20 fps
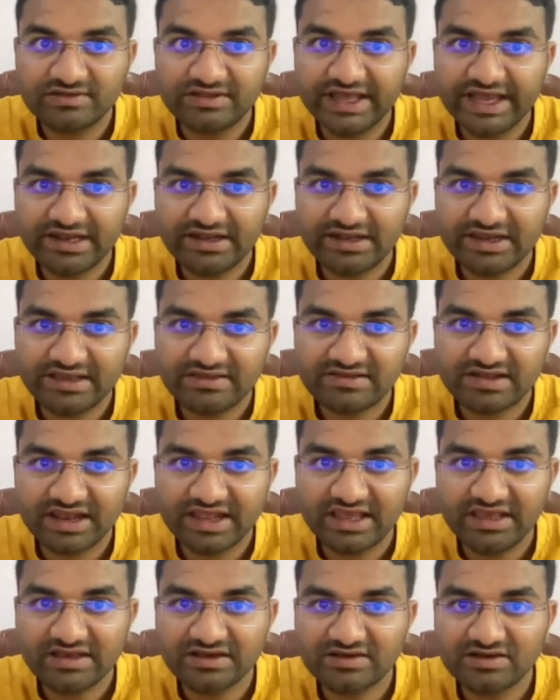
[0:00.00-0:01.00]
Then
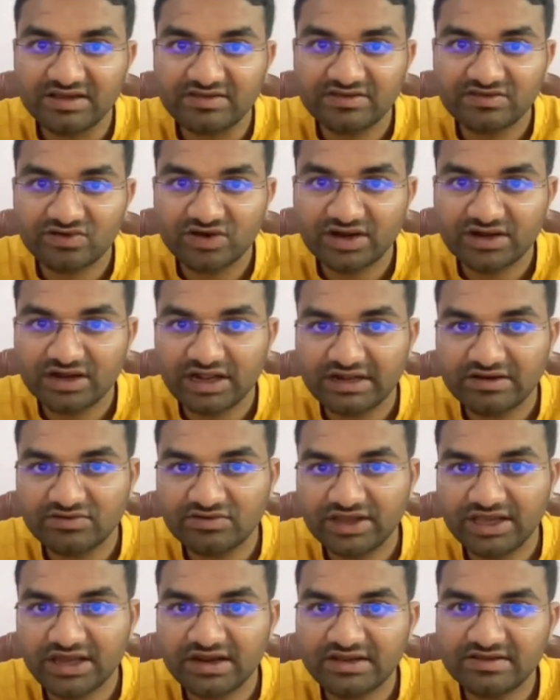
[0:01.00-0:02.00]
nextly construct and
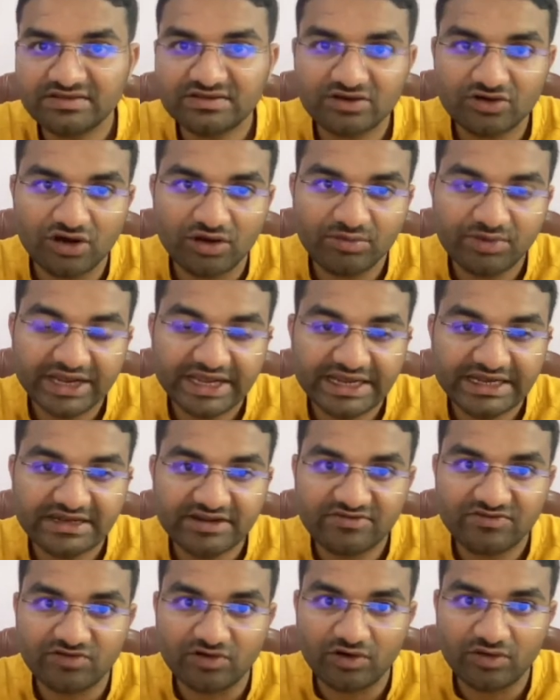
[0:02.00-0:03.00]
rearrange the
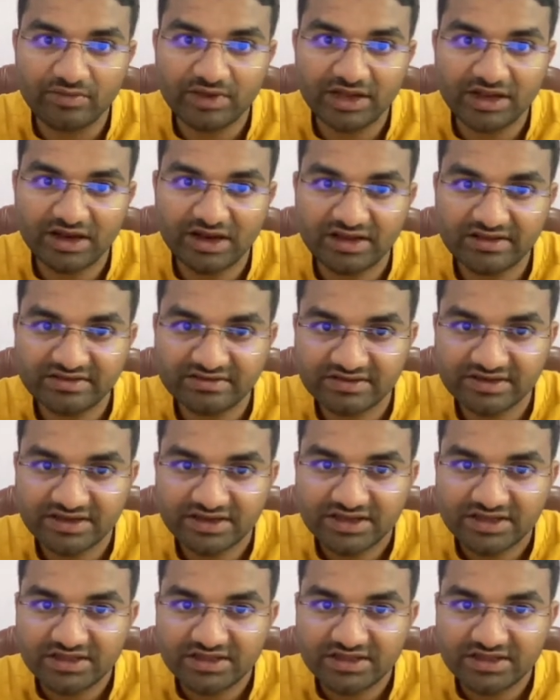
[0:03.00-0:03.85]
complicated formulas,